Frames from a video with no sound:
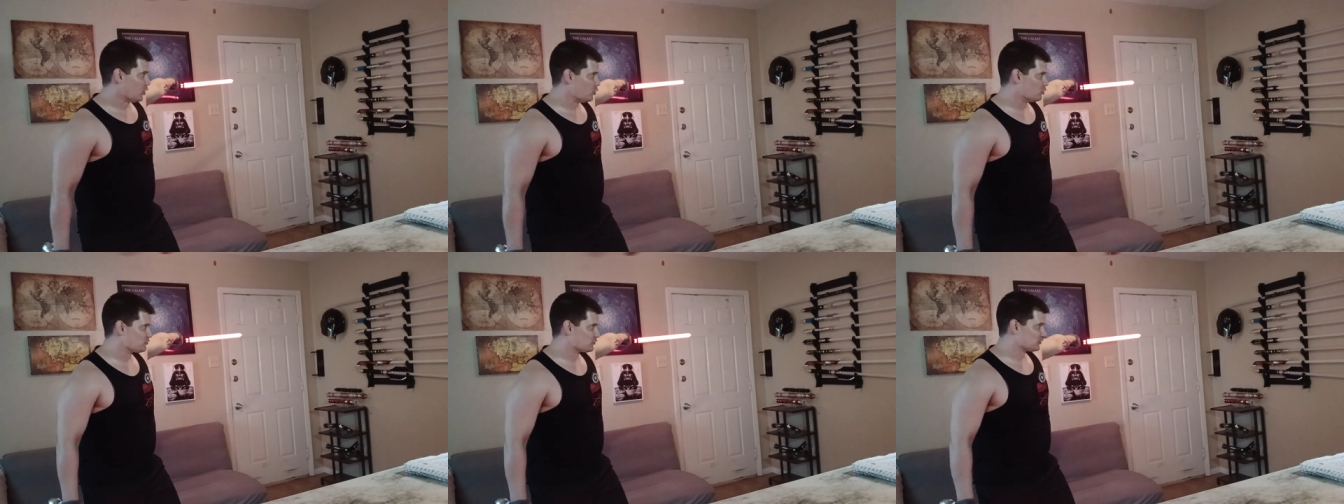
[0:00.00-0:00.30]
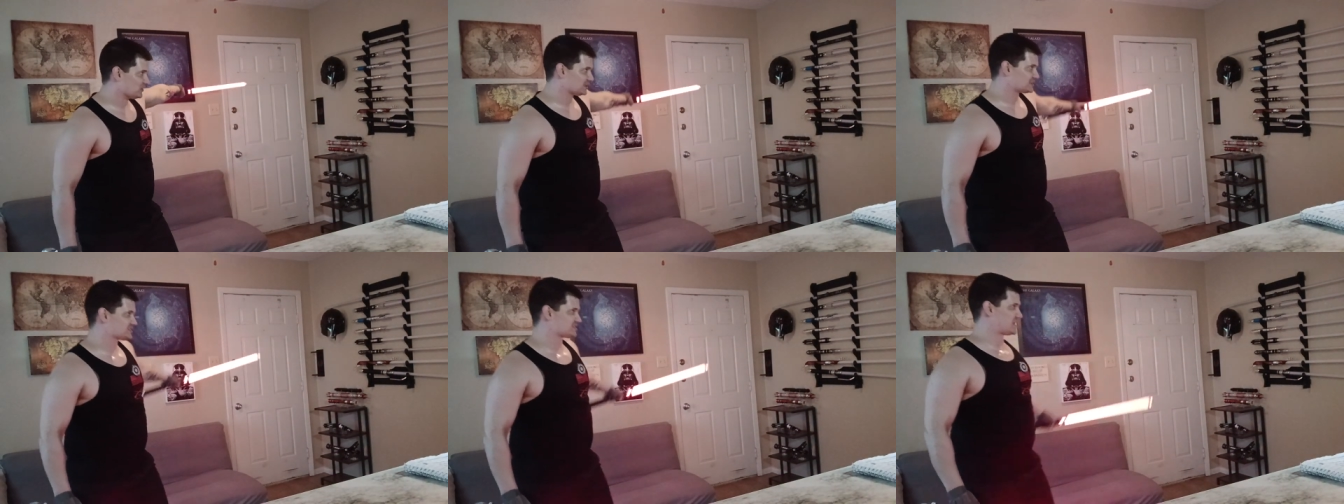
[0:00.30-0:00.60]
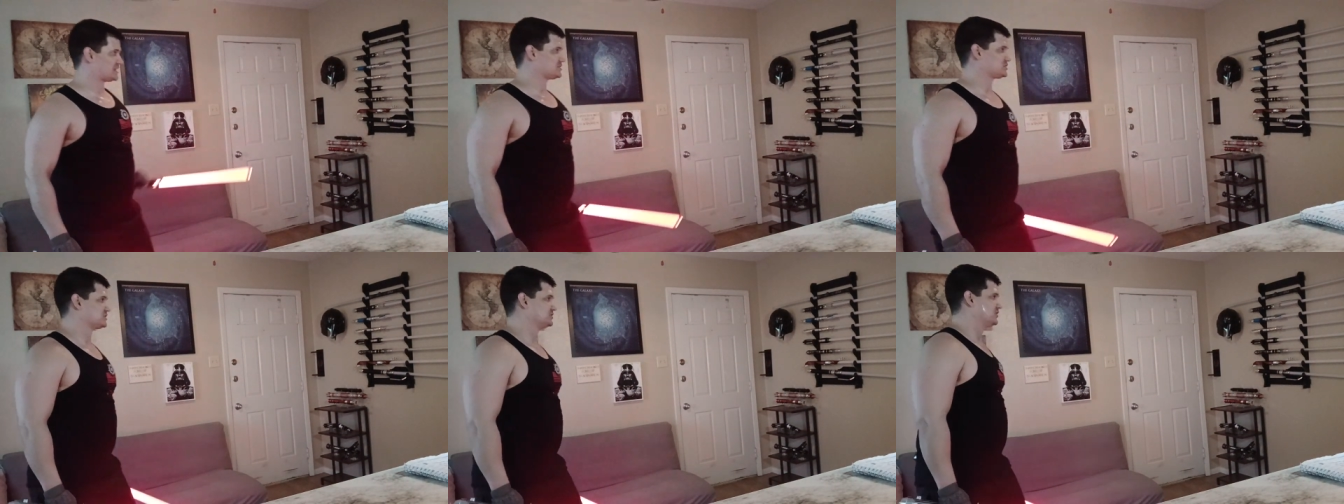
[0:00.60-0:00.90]

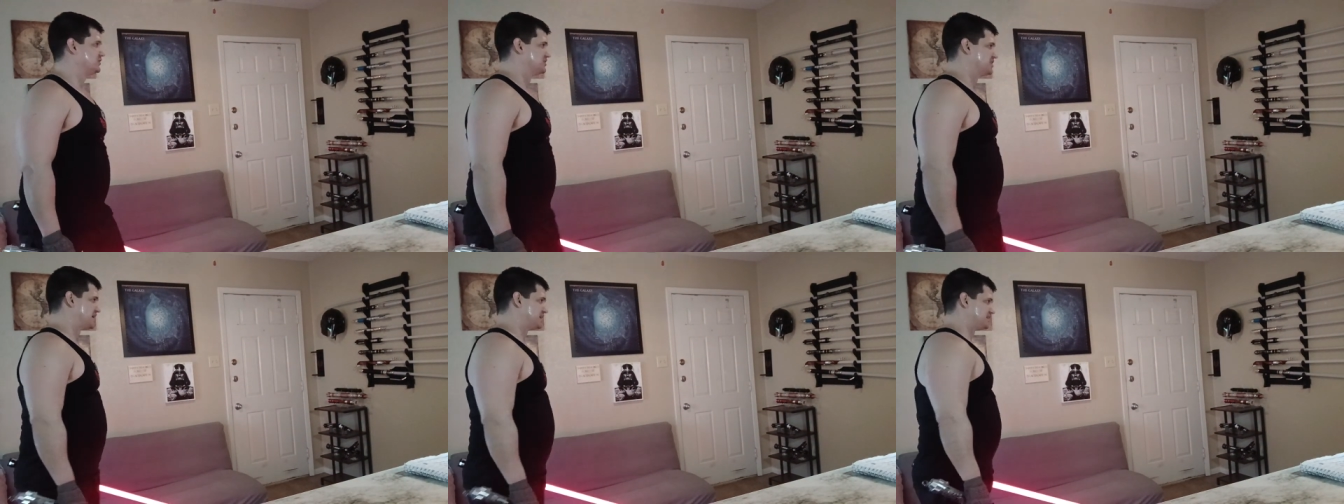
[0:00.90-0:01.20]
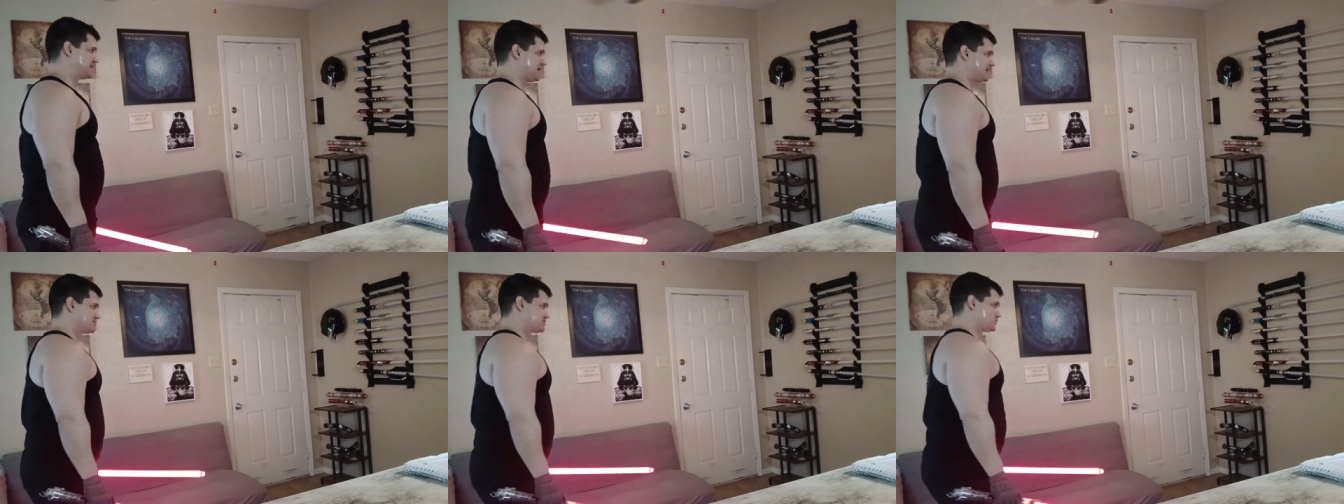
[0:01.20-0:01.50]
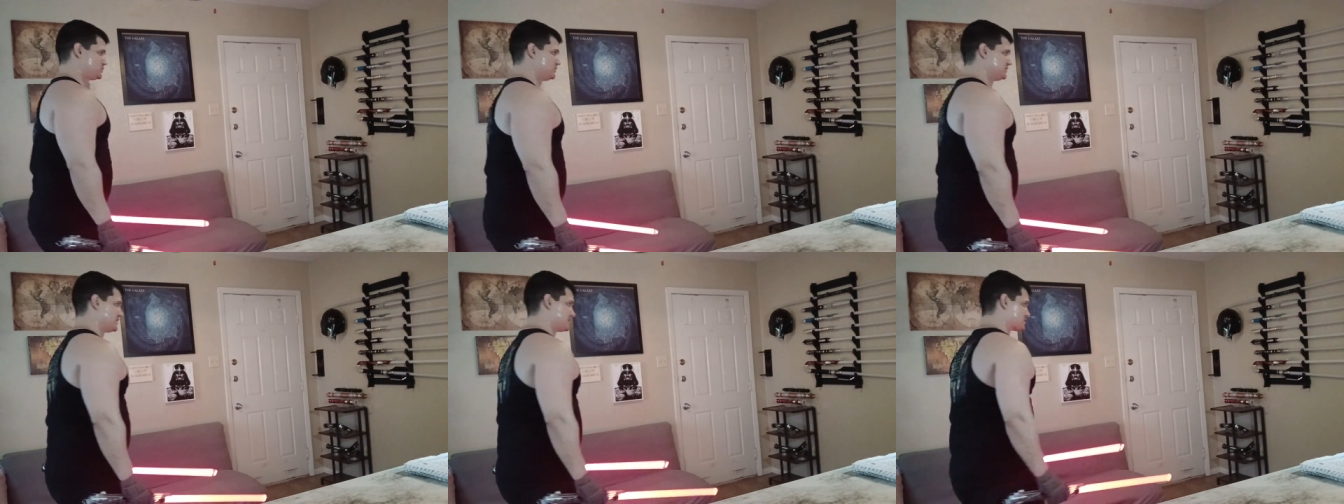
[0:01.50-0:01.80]
overextension on that
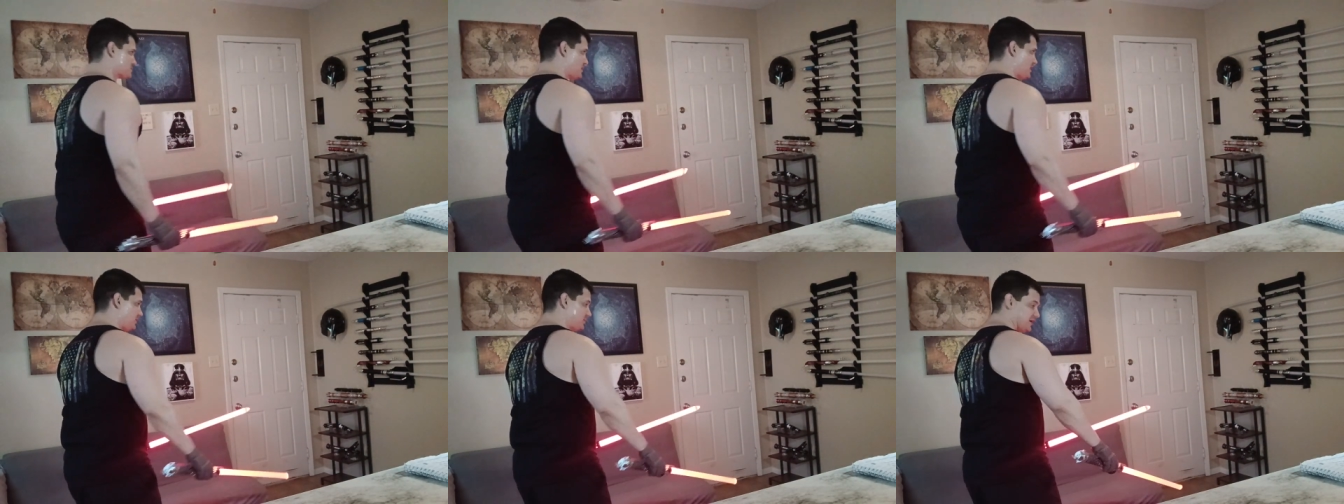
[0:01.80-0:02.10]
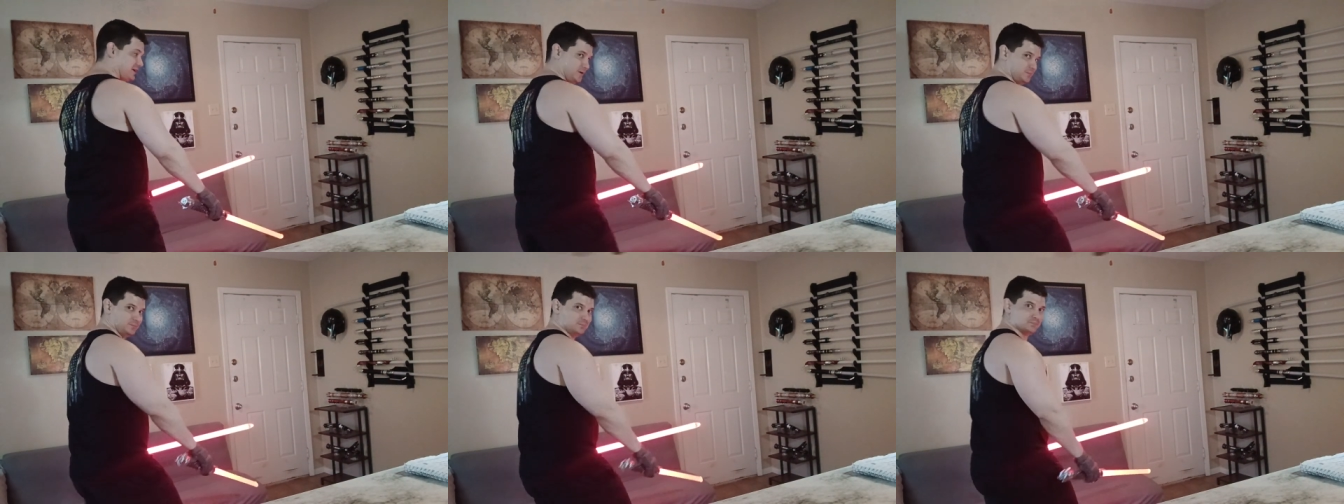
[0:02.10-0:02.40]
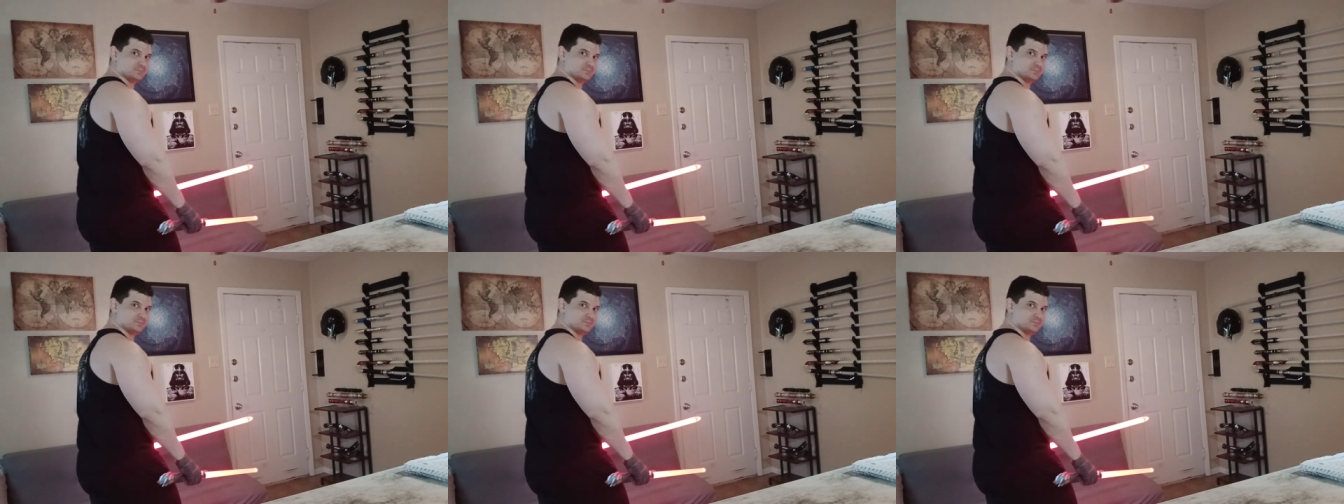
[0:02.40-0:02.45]
last one. That's my bad.